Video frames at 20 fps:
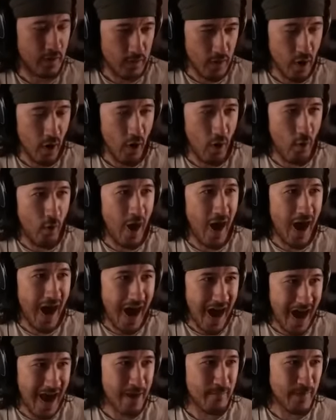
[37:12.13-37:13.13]
No,
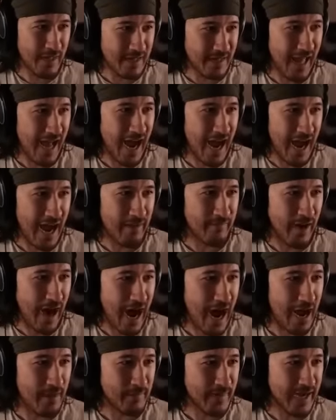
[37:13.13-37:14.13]
I'm alive.
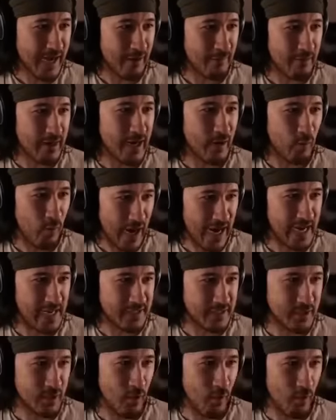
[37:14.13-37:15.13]
I'm carrying
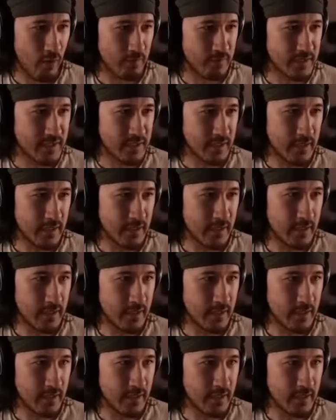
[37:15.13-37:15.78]
Wade's corpse.